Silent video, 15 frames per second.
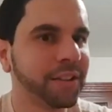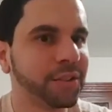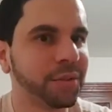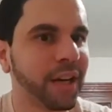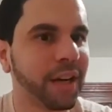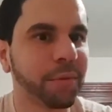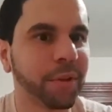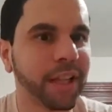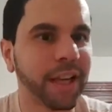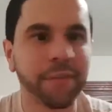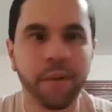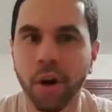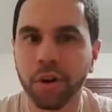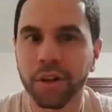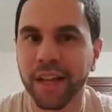do not really have
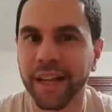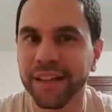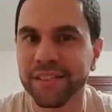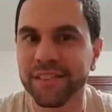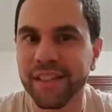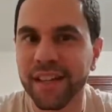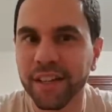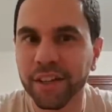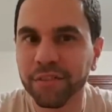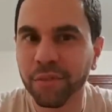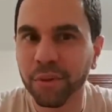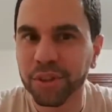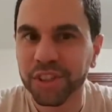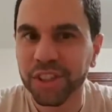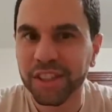Hulk hands then,
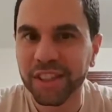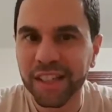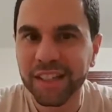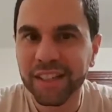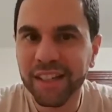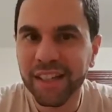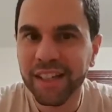unfortunately.